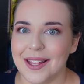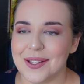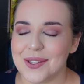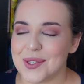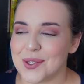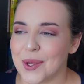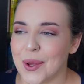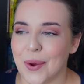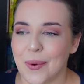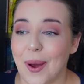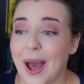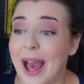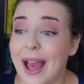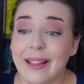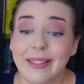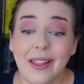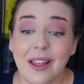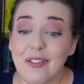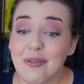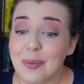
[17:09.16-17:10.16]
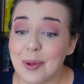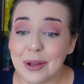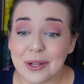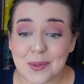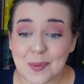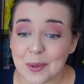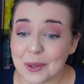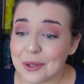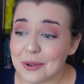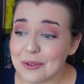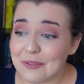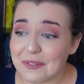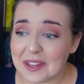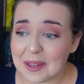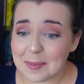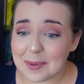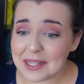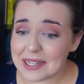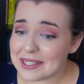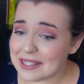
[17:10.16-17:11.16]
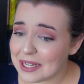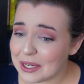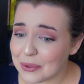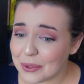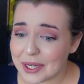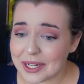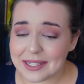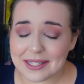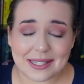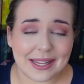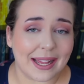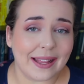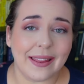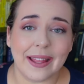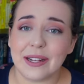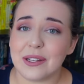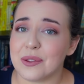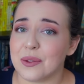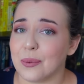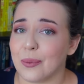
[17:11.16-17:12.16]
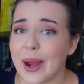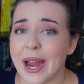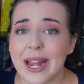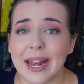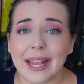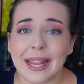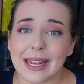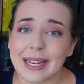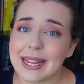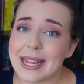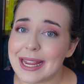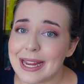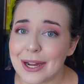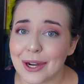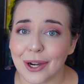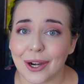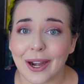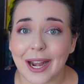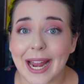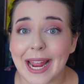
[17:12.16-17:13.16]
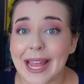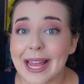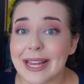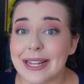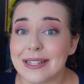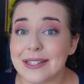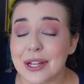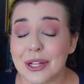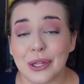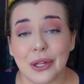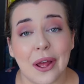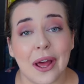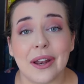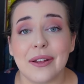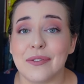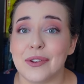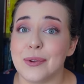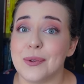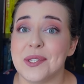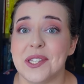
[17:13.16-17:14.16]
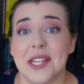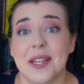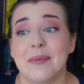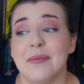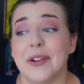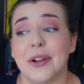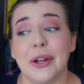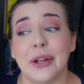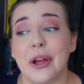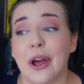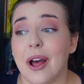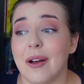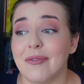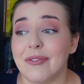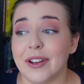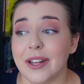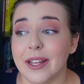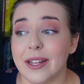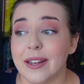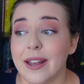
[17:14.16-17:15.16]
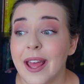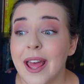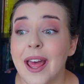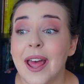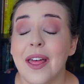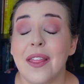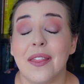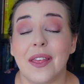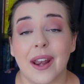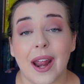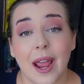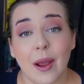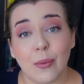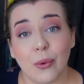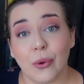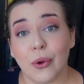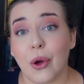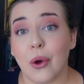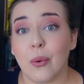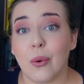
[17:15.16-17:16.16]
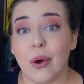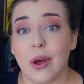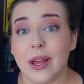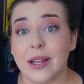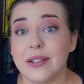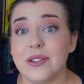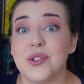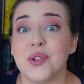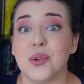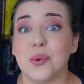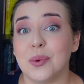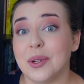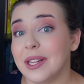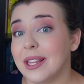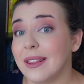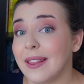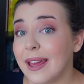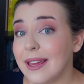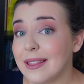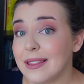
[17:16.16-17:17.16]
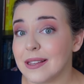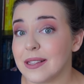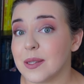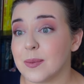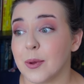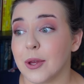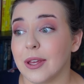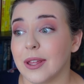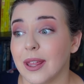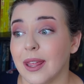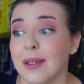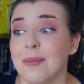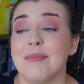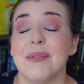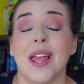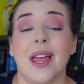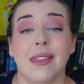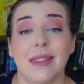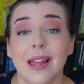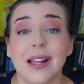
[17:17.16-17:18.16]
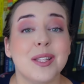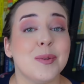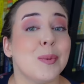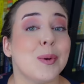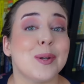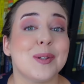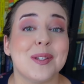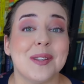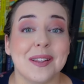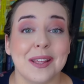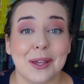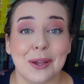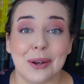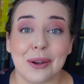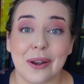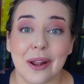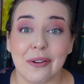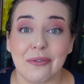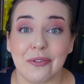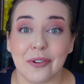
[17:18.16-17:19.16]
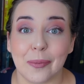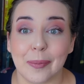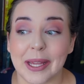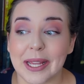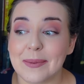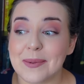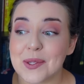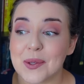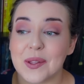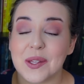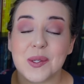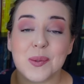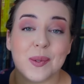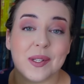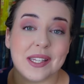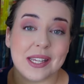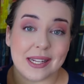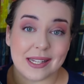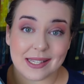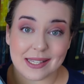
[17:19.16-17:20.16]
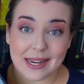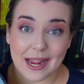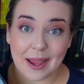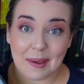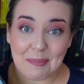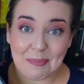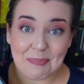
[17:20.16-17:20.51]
So I love books with good family secrets. I liked the writing in here, and a lot of you seem very confident that I will go on to really like this book. And that's personally good enough for me. So this one's going to stay.